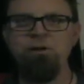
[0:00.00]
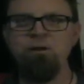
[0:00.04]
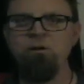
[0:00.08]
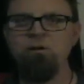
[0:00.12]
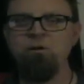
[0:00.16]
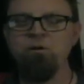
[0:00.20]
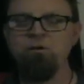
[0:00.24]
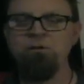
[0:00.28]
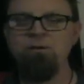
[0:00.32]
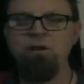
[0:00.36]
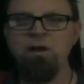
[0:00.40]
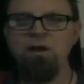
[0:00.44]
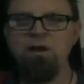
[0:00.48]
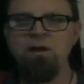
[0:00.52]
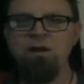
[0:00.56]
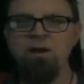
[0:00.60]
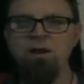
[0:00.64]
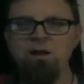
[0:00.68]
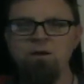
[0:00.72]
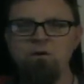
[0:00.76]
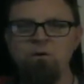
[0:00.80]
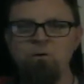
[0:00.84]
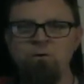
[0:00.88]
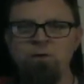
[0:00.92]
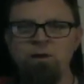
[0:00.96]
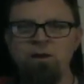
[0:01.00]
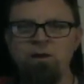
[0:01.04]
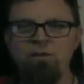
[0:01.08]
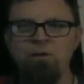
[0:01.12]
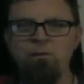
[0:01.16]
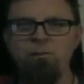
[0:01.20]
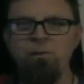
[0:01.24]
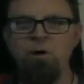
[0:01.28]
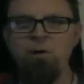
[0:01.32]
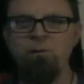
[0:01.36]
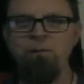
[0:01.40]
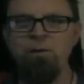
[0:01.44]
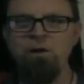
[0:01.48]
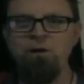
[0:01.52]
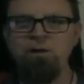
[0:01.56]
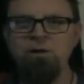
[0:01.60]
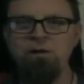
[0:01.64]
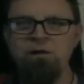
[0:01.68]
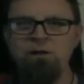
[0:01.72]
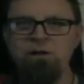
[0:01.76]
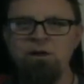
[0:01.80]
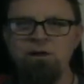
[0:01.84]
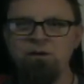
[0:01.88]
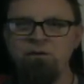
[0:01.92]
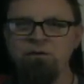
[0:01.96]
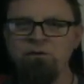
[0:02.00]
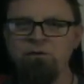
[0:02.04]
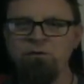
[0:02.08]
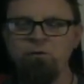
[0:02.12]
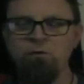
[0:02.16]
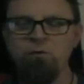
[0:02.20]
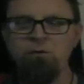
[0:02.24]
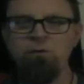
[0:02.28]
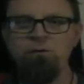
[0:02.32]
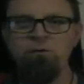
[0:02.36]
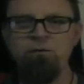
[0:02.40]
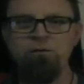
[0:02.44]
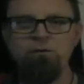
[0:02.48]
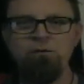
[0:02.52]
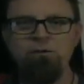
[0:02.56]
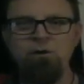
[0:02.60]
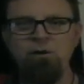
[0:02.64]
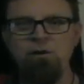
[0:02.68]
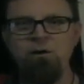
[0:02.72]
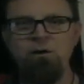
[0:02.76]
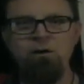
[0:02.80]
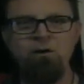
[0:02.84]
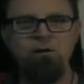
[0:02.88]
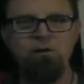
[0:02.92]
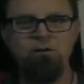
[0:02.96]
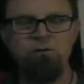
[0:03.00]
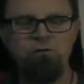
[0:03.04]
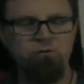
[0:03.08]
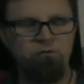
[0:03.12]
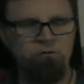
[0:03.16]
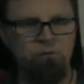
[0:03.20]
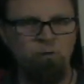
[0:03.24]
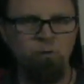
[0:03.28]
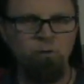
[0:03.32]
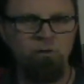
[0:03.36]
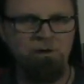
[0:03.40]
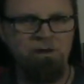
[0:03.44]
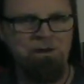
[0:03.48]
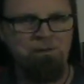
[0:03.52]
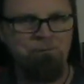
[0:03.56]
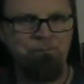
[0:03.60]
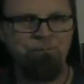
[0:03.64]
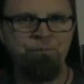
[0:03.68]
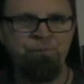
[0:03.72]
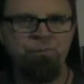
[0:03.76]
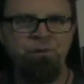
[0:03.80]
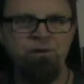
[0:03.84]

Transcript: It looks like a Conan the Barbarian kind of sto star story.